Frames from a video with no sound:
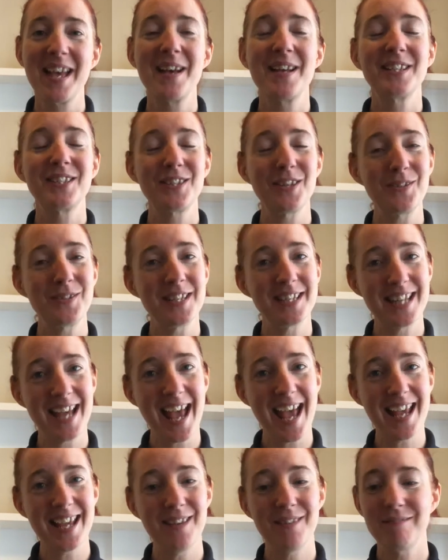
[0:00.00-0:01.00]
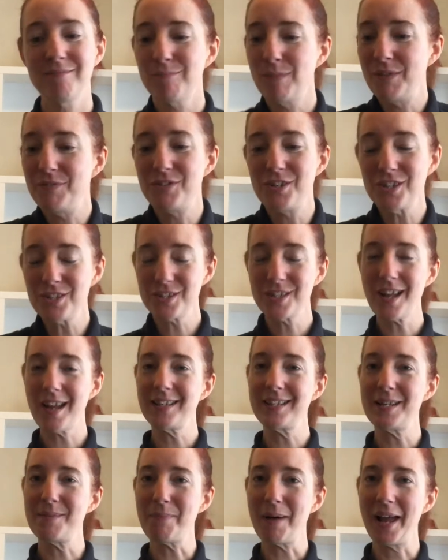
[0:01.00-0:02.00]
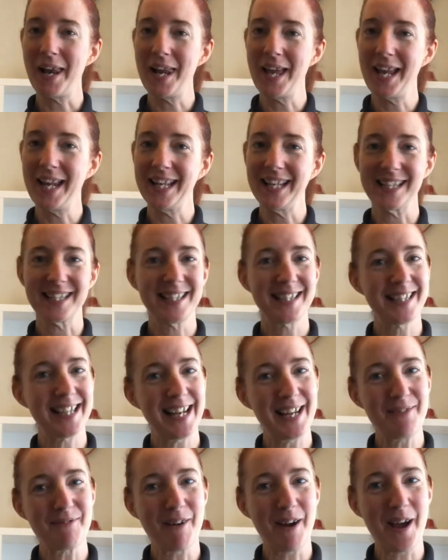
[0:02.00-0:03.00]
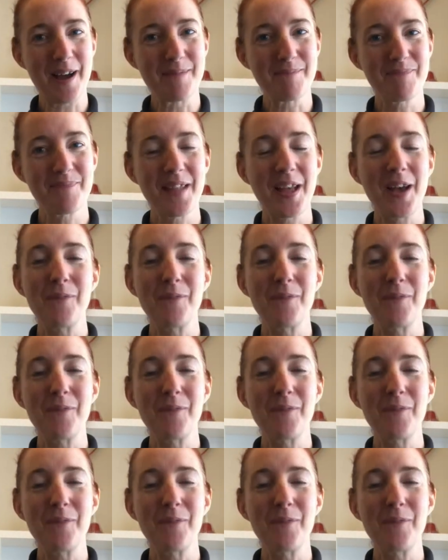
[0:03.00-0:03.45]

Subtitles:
So today, we've just started by learning a silly rhyme.